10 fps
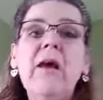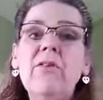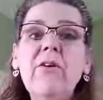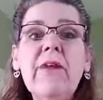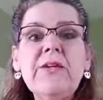
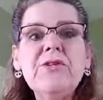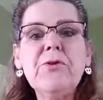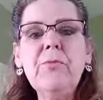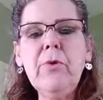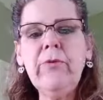So they
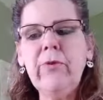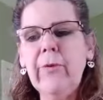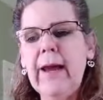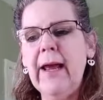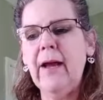do move
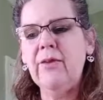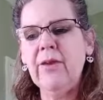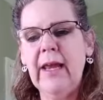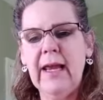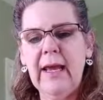around,
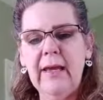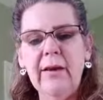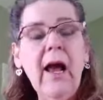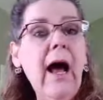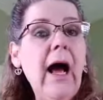and
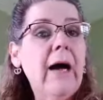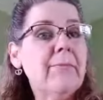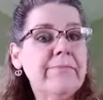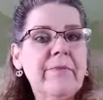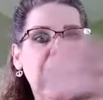
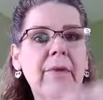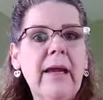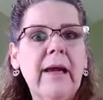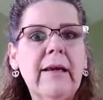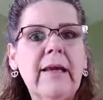I'm going
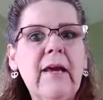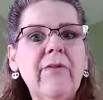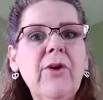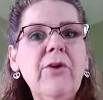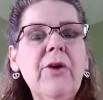to
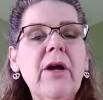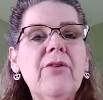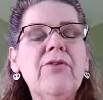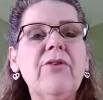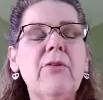give
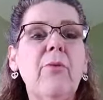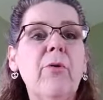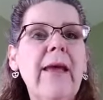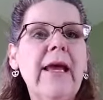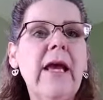kudos to the
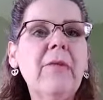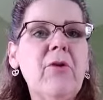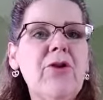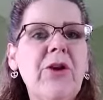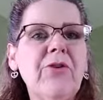Burbank
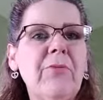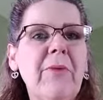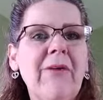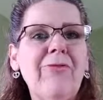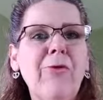Animal Shelter,
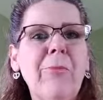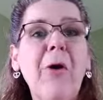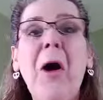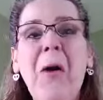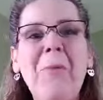my former
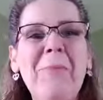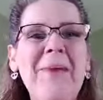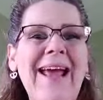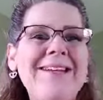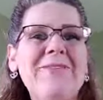home
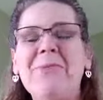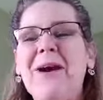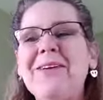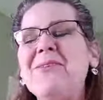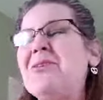base where I
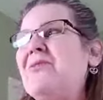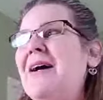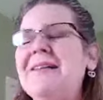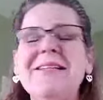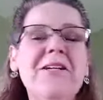used to
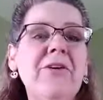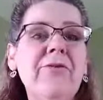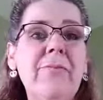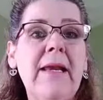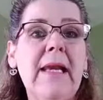volunteer
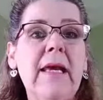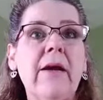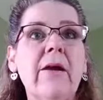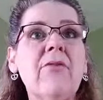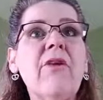for many
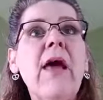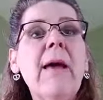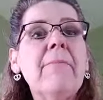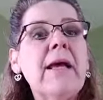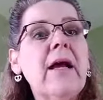years,
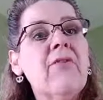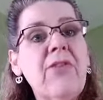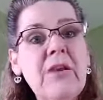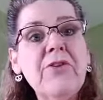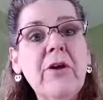because
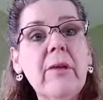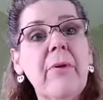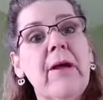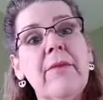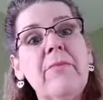they took it
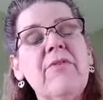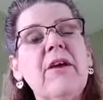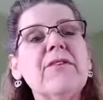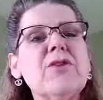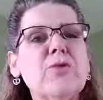upon
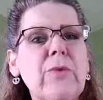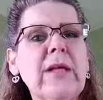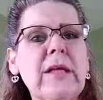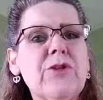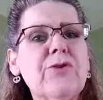themselves to
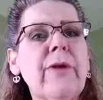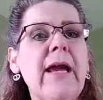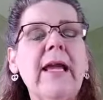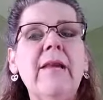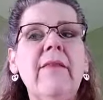really
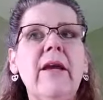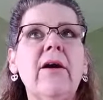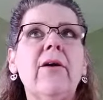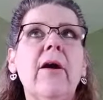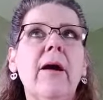train
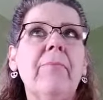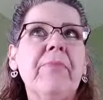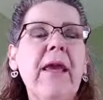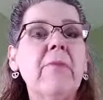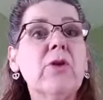their
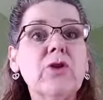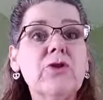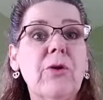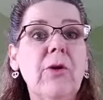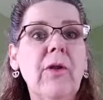animal
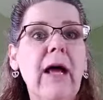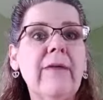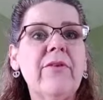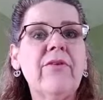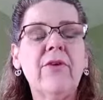control
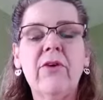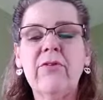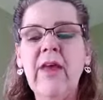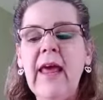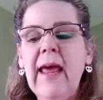
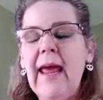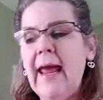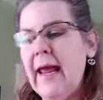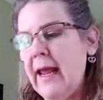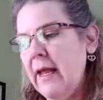officers
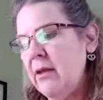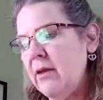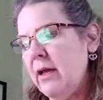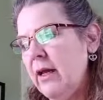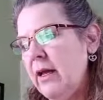and